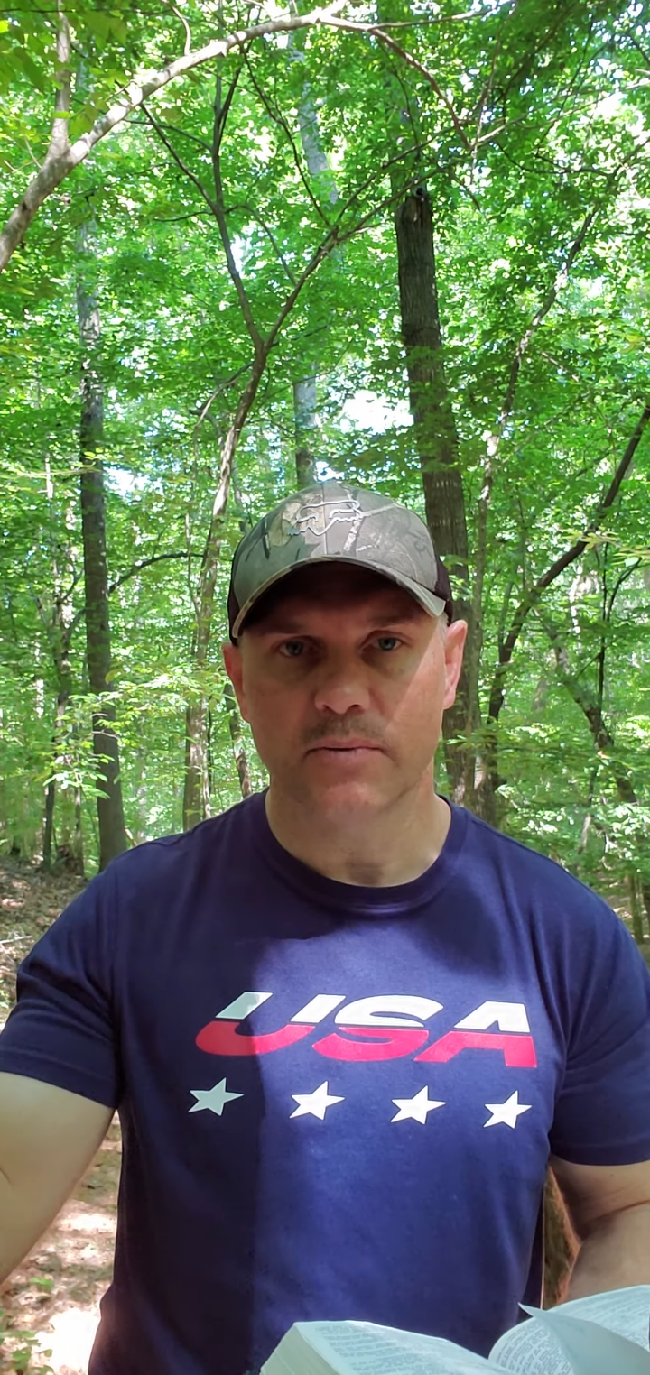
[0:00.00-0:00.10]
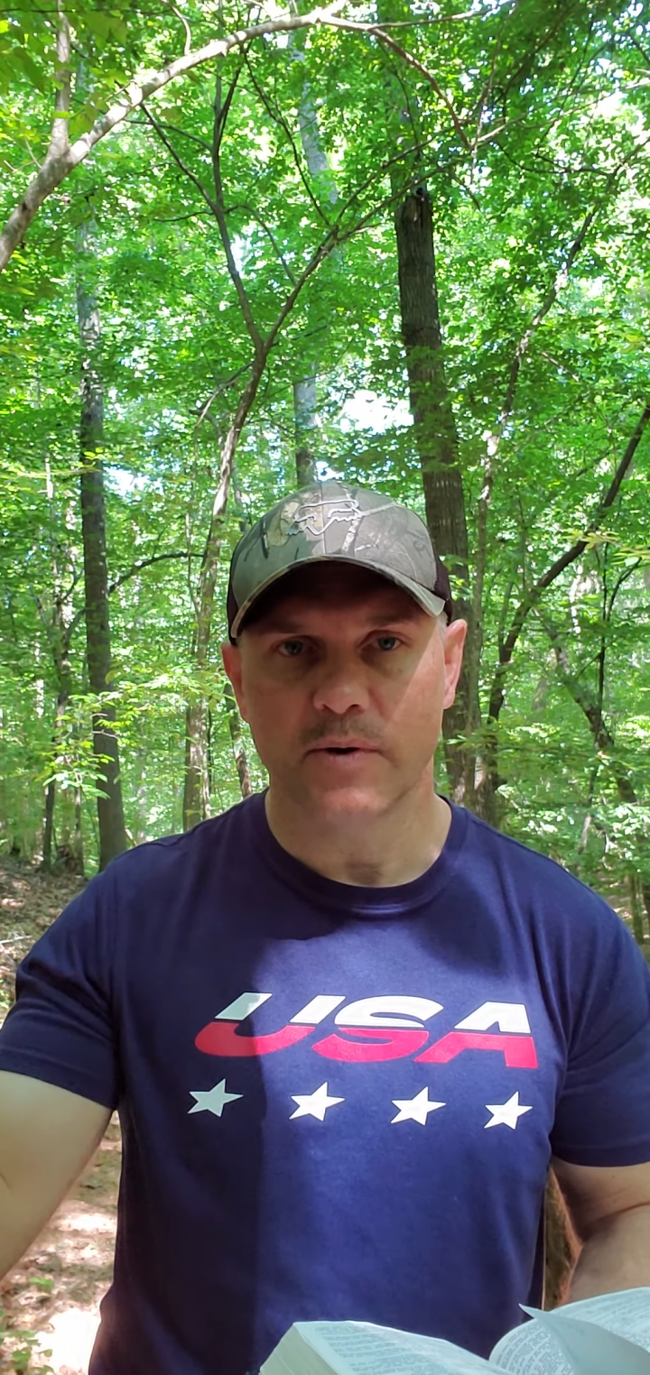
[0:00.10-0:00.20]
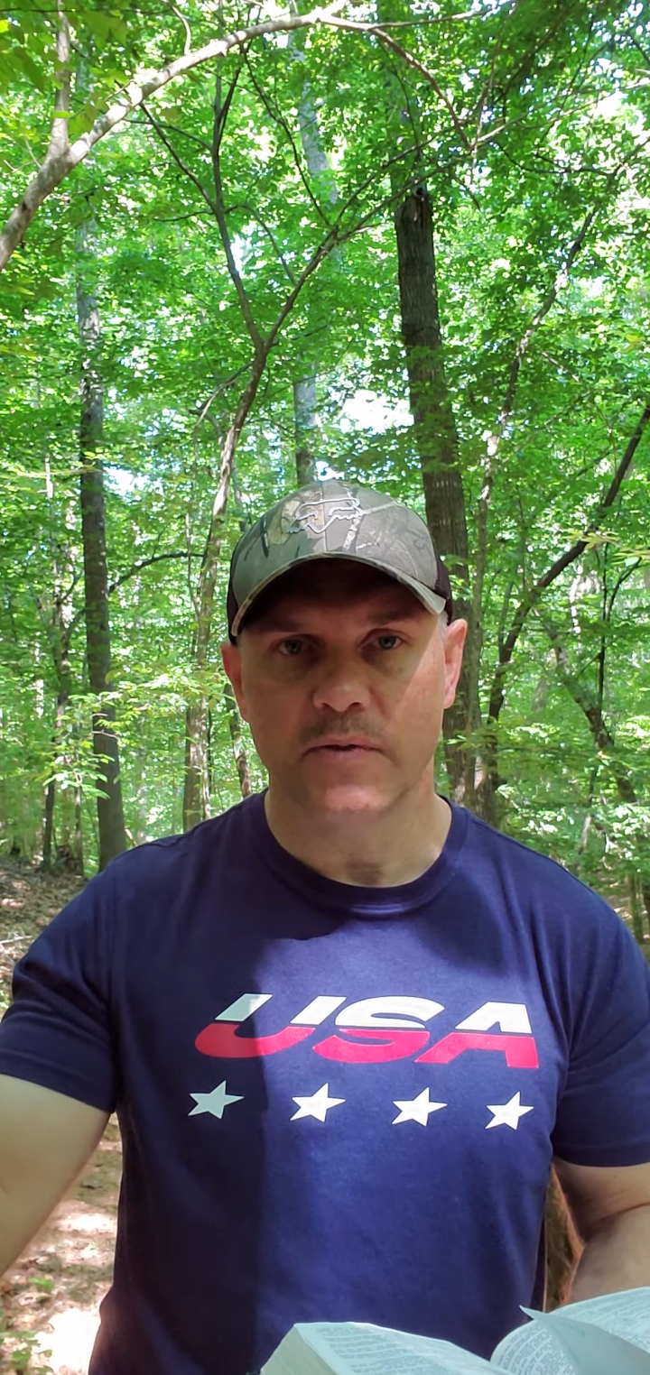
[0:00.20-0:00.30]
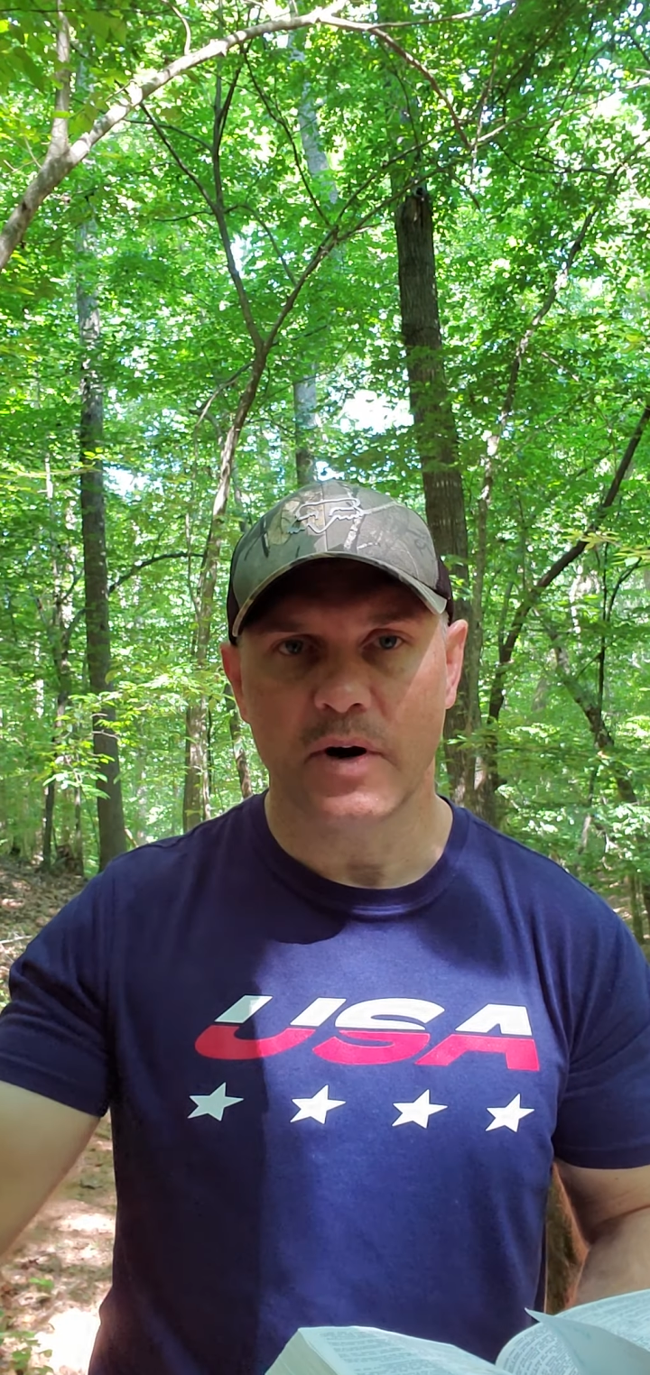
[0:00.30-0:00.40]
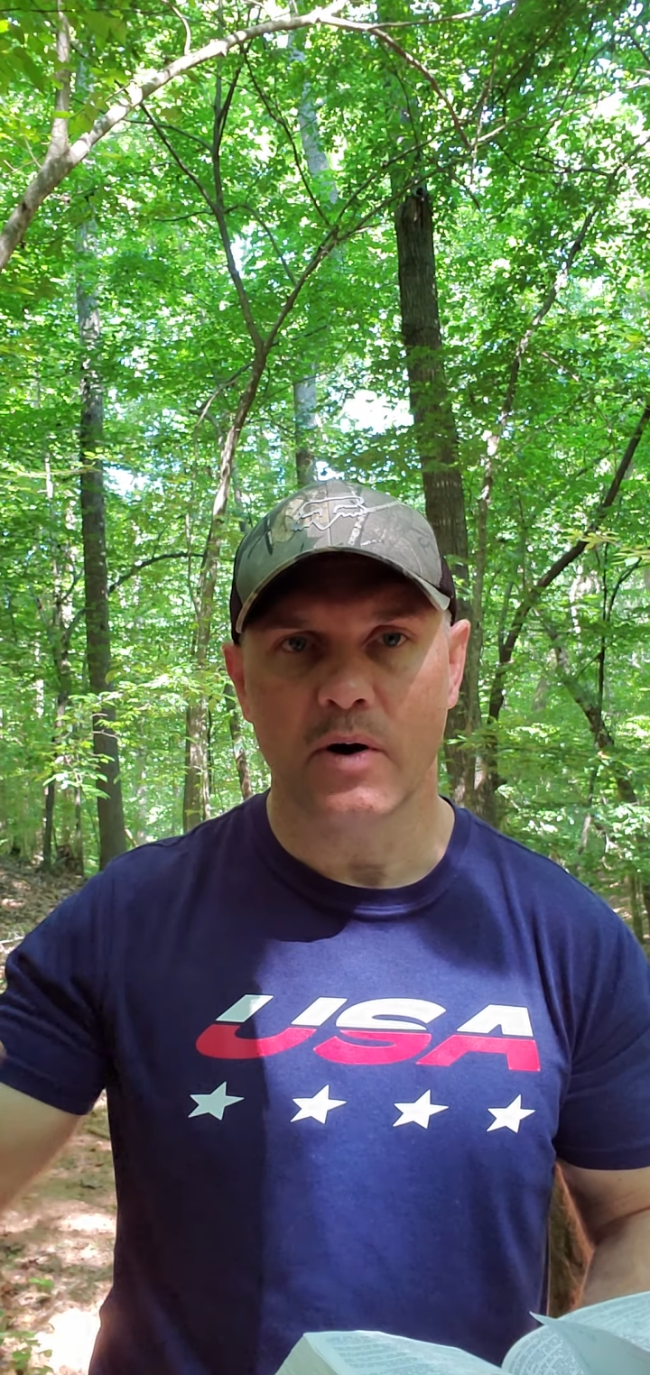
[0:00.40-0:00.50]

with our